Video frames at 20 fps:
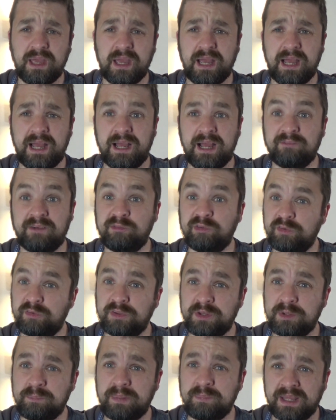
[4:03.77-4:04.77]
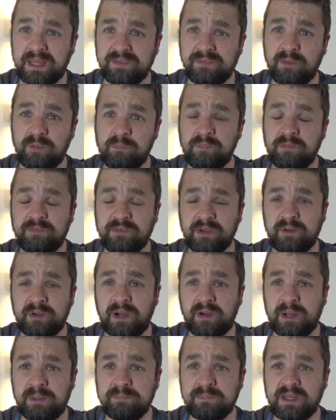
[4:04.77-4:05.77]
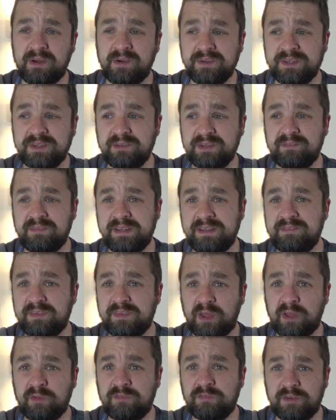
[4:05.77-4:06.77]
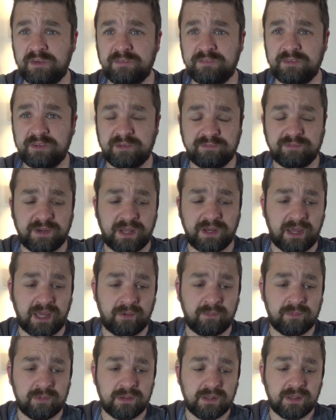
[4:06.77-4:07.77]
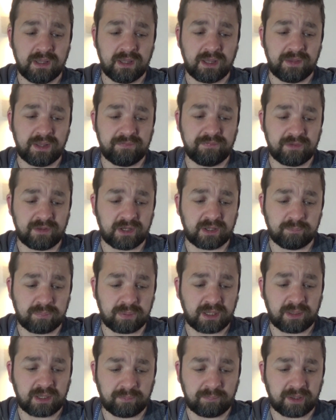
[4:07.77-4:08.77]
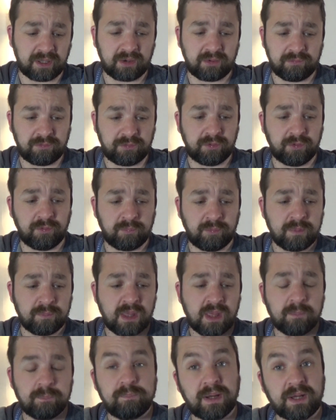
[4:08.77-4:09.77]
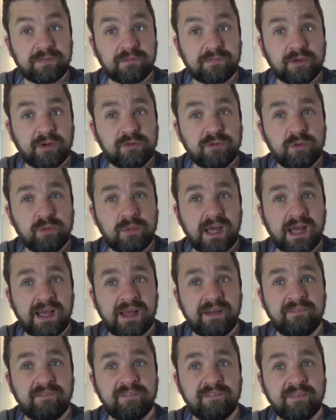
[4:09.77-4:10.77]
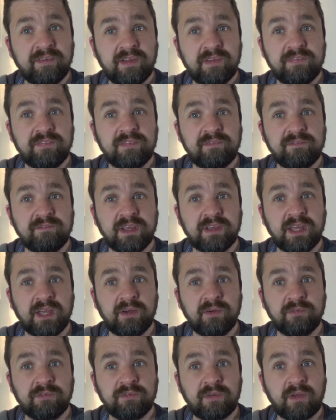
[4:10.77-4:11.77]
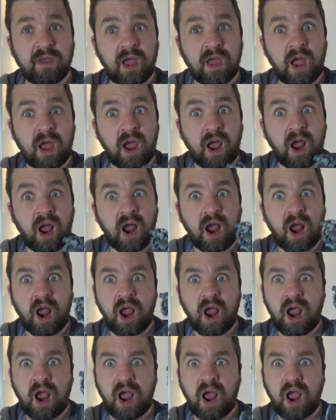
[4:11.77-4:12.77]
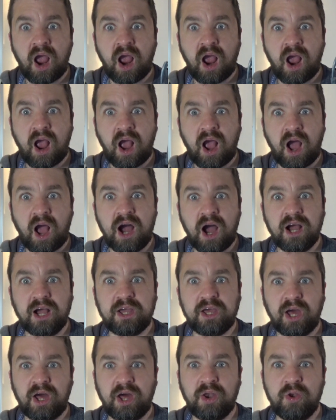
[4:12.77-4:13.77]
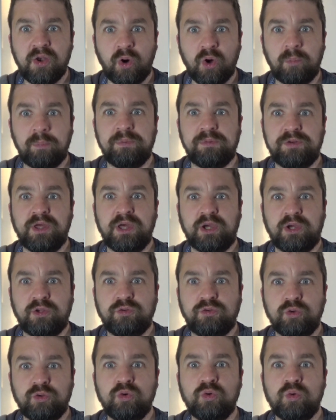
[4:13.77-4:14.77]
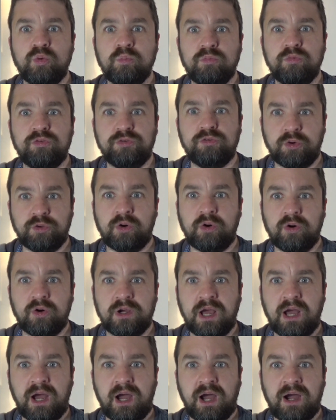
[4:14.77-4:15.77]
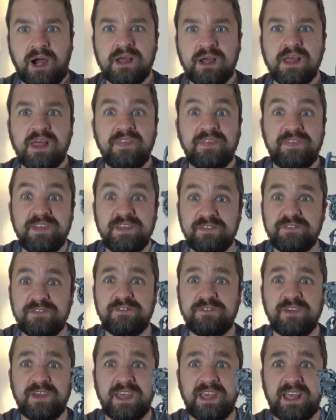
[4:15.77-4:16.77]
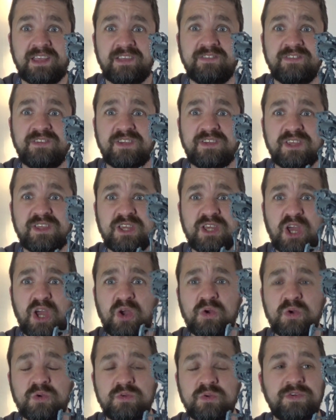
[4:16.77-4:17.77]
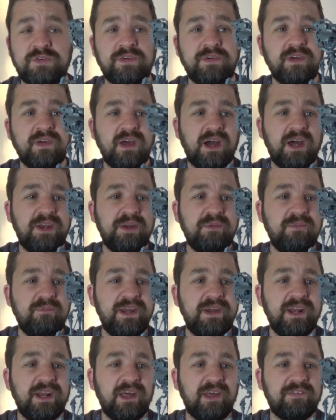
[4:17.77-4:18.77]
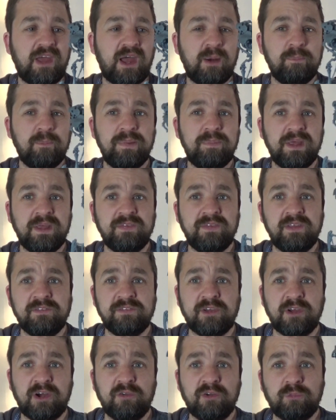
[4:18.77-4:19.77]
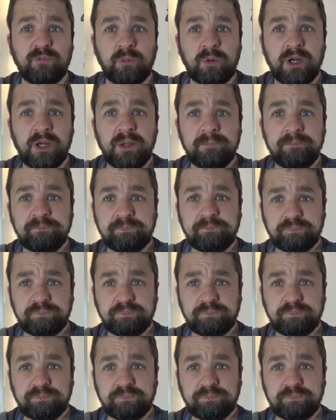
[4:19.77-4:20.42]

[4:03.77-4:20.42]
Unfortunately, I did paint them. So I'm kind of leaving those to the side for now until I can pluck up the courage to do them. But I do have something else. A Canoptic Doomstalker. This thing is huge. I didn't realize how big these guys were.